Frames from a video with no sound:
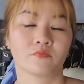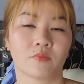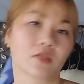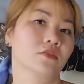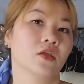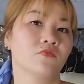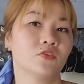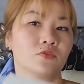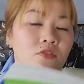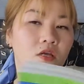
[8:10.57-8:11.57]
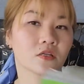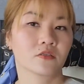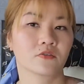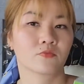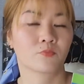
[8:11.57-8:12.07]
But if you
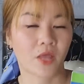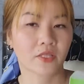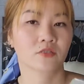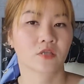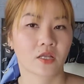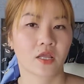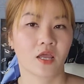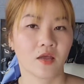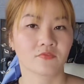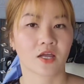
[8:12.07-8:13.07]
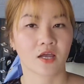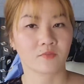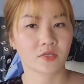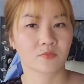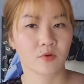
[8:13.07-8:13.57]
plan to study ahead of time,
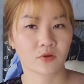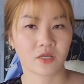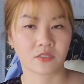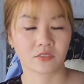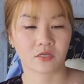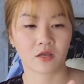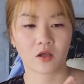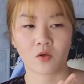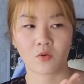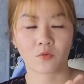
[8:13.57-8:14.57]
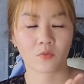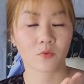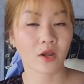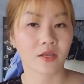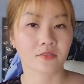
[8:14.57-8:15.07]
this book is
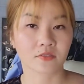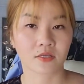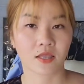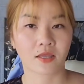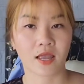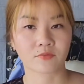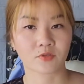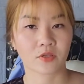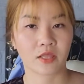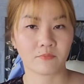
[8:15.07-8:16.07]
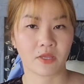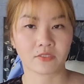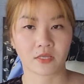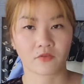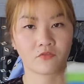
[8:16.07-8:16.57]
great, like absolutely
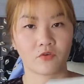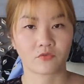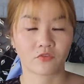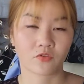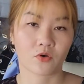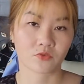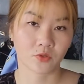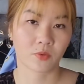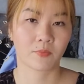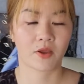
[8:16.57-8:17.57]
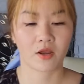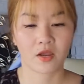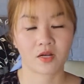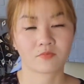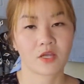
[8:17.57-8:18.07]
amazing for those who prepare
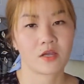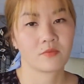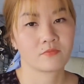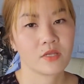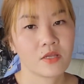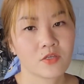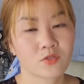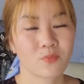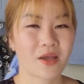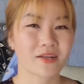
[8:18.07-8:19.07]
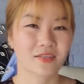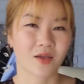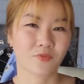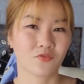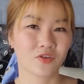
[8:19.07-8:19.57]
ahead of time. So by the
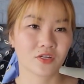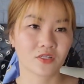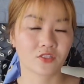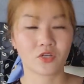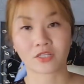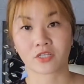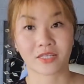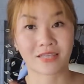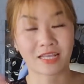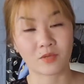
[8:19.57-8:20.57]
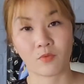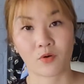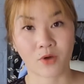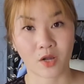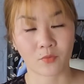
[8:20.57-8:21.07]
time you finish, you actually can take your
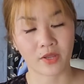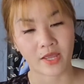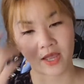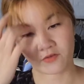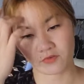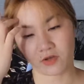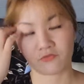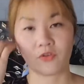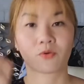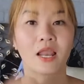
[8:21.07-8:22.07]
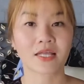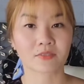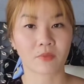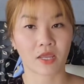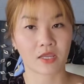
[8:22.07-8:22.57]
board right away. I have a few
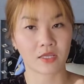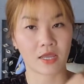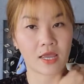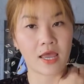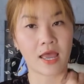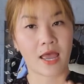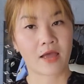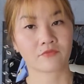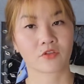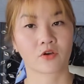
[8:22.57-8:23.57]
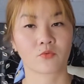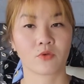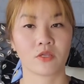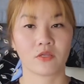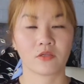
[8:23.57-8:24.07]
classmates, after
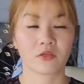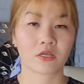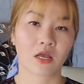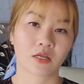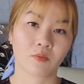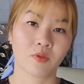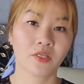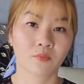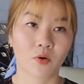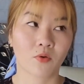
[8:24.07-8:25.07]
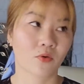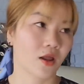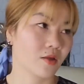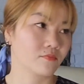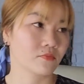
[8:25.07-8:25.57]
we complete the
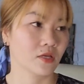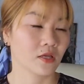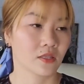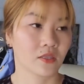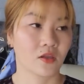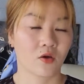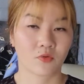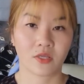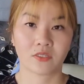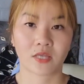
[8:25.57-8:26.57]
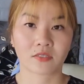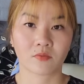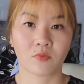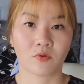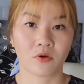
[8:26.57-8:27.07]
program, they already take the
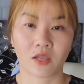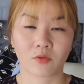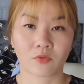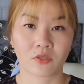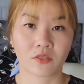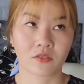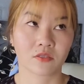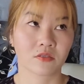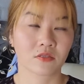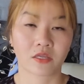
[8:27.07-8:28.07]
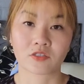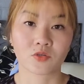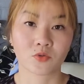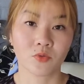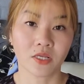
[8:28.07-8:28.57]
board like within like
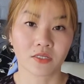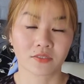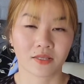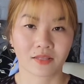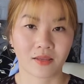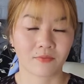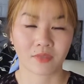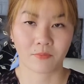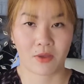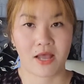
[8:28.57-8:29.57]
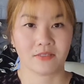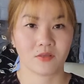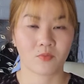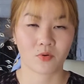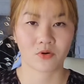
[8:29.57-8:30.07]
2 weeks, and they pass the
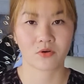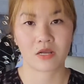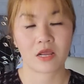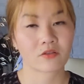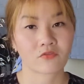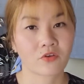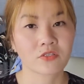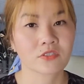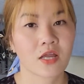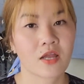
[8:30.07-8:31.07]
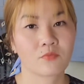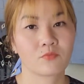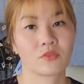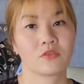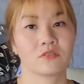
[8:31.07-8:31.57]
board on the first time
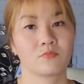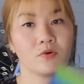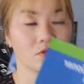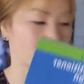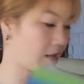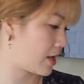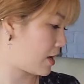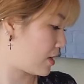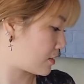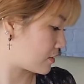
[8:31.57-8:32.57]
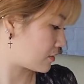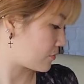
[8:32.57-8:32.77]
with this book and